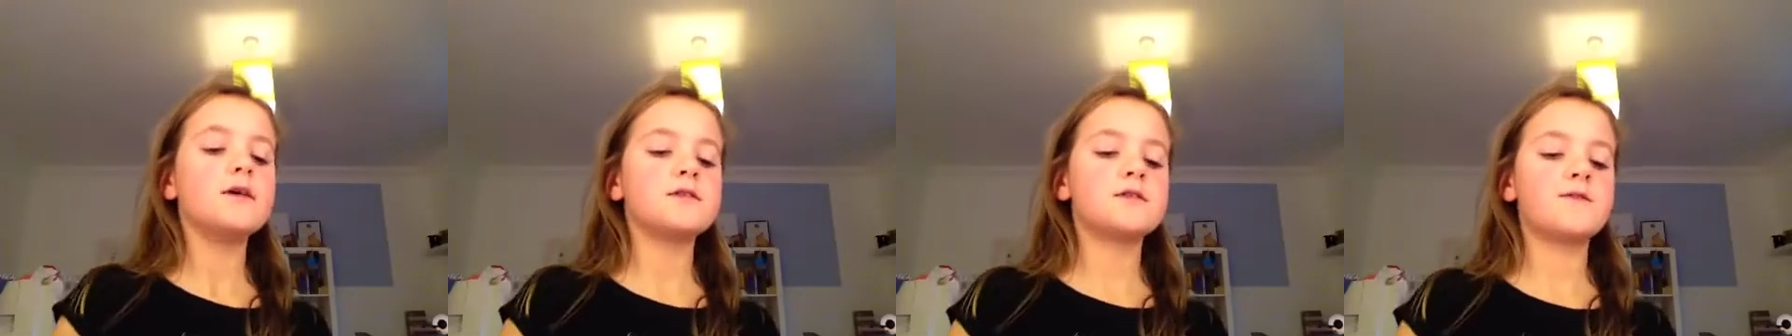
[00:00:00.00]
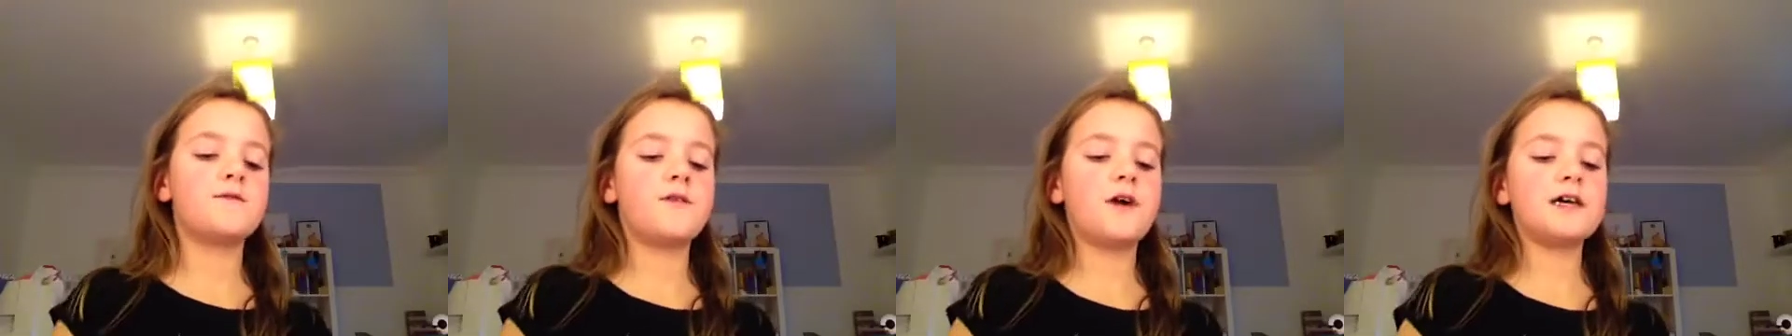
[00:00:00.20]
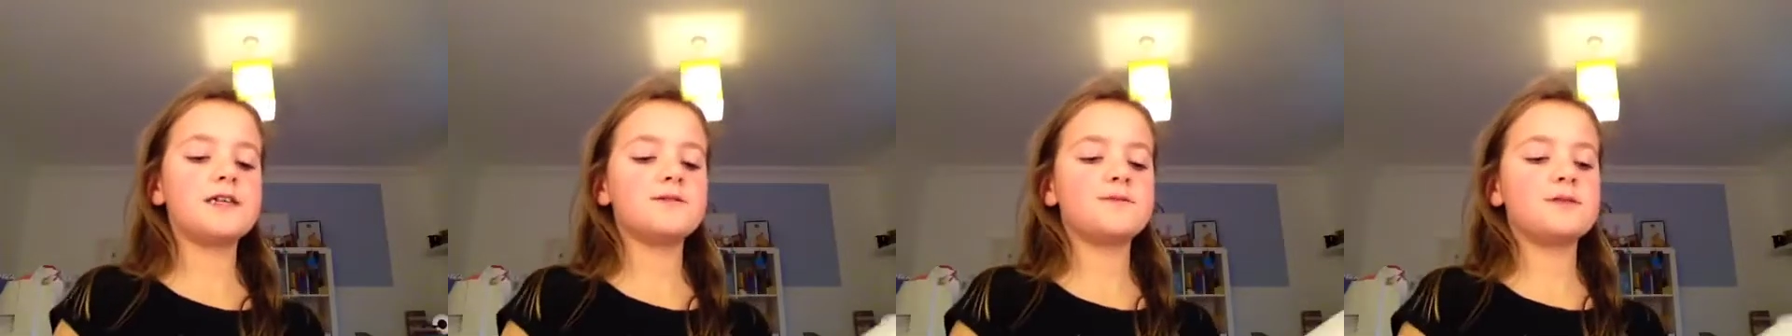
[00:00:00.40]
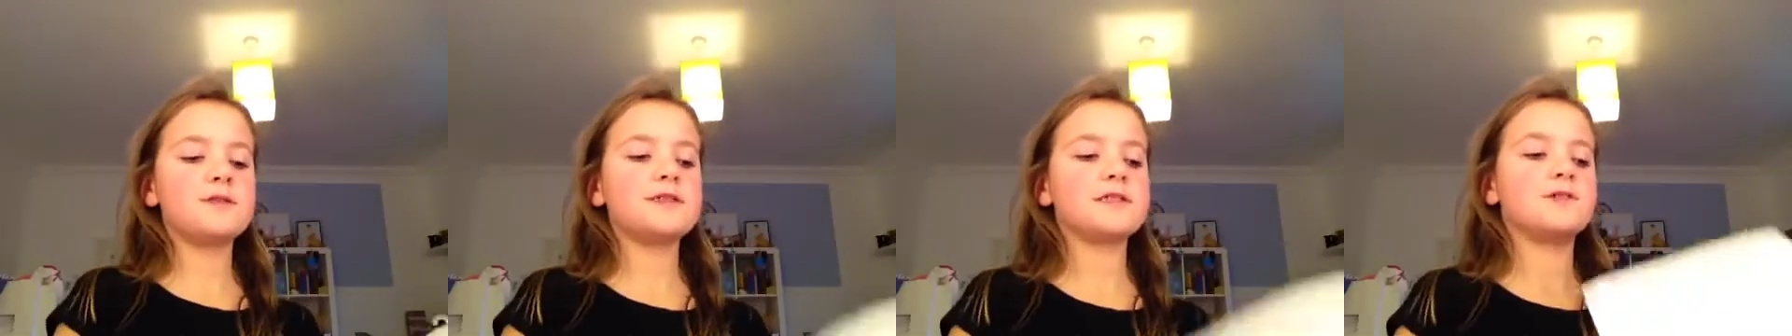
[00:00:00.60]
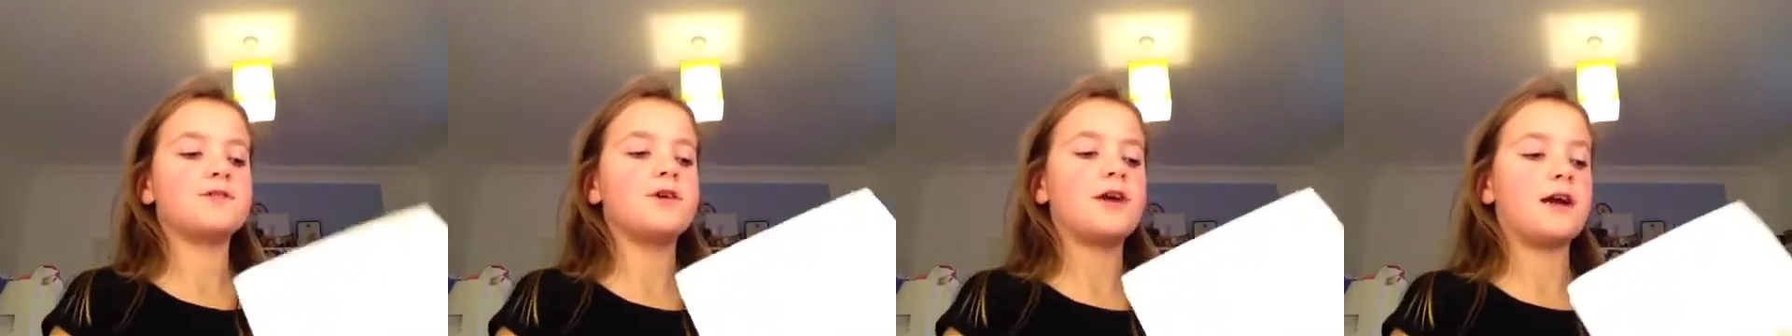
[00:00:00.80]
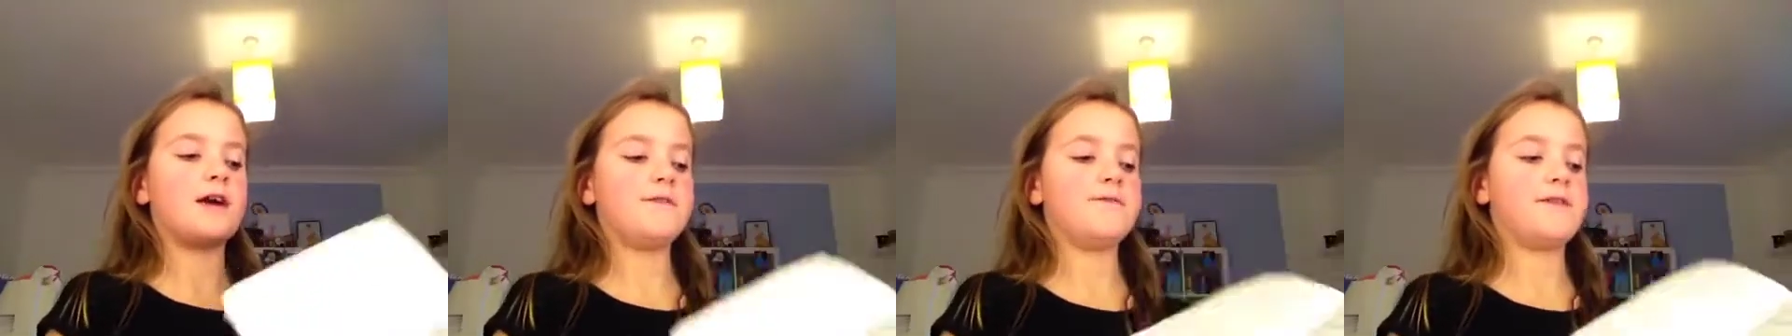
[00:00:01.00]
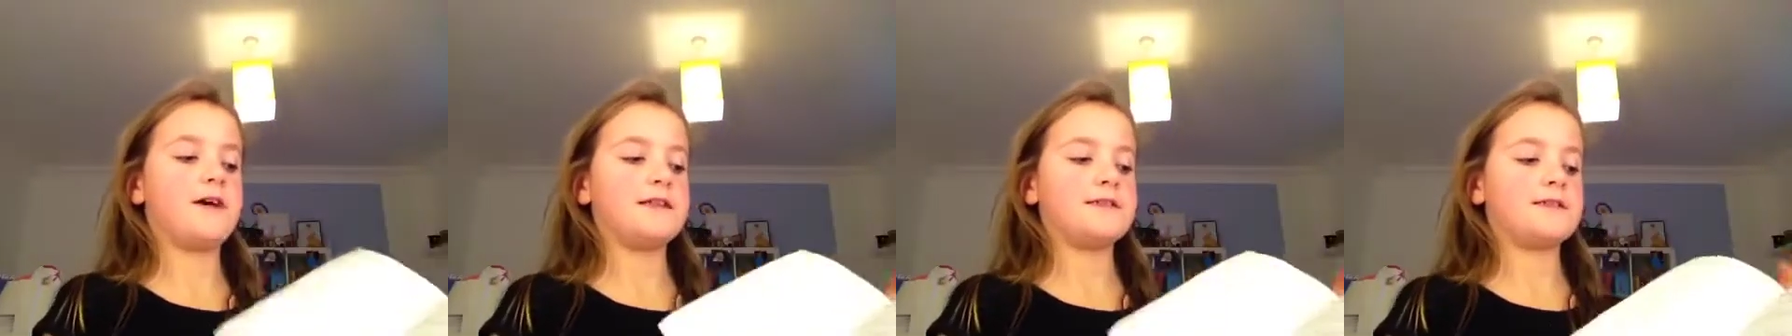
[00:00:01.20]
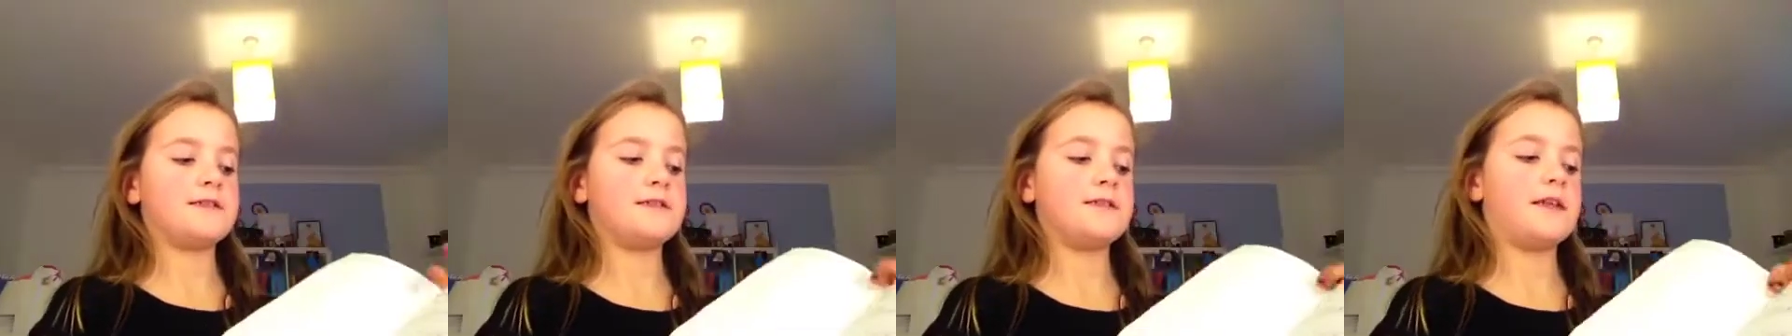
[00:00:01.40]
The first one is create a
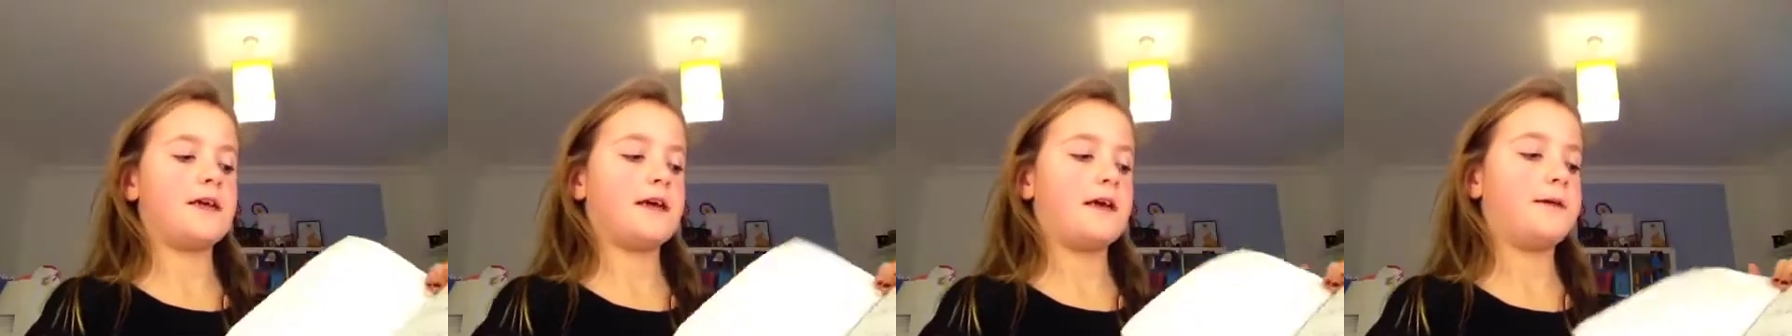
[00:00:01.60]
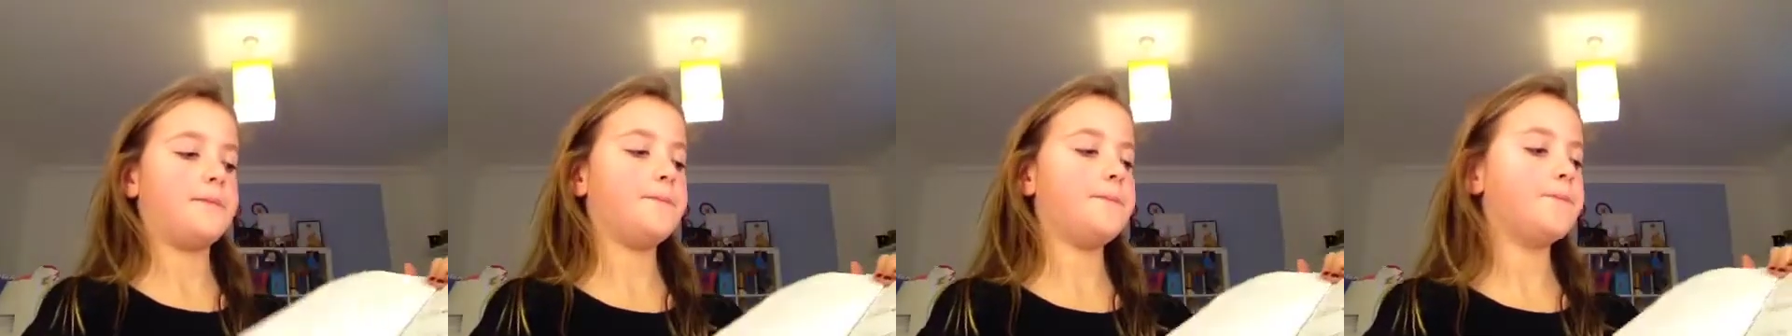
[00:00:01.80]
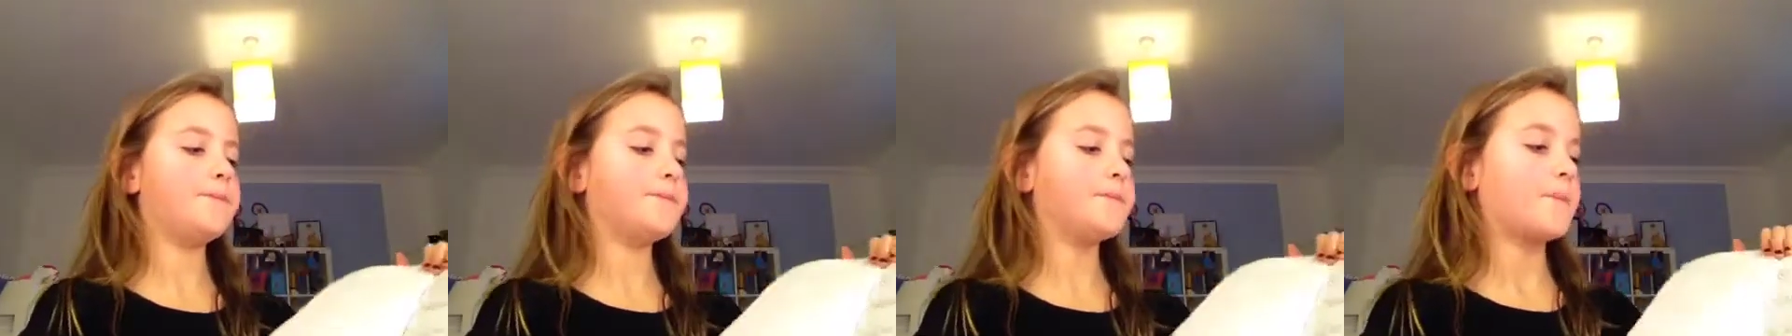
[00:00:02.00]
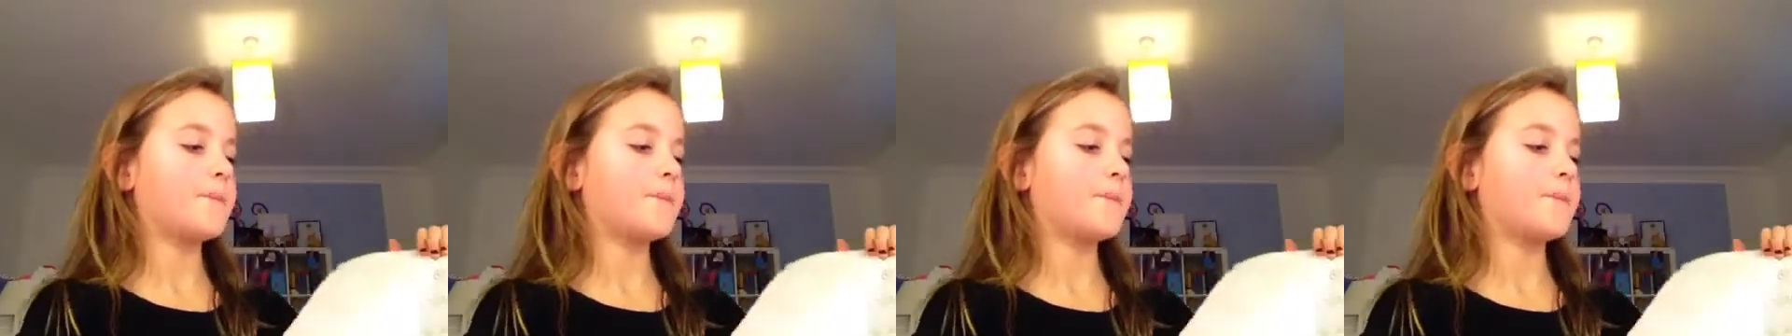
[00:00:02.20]
fancy name,